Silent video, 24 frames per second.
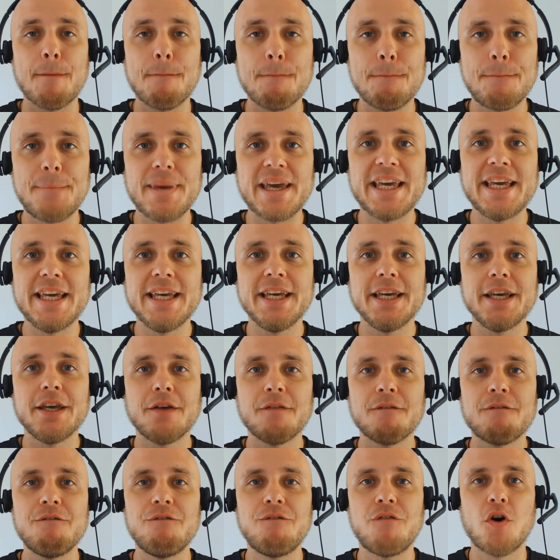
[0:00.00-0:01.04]

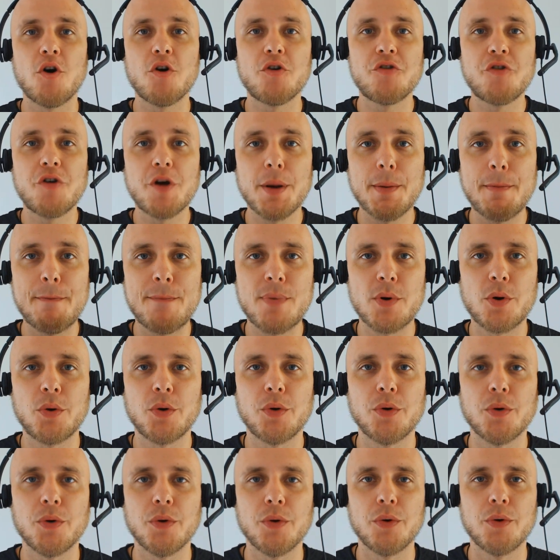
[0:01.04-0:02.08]
Being
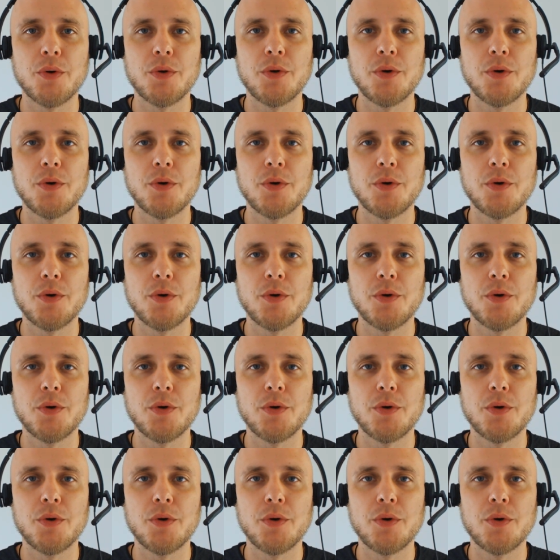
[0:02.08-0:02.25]
vulnerable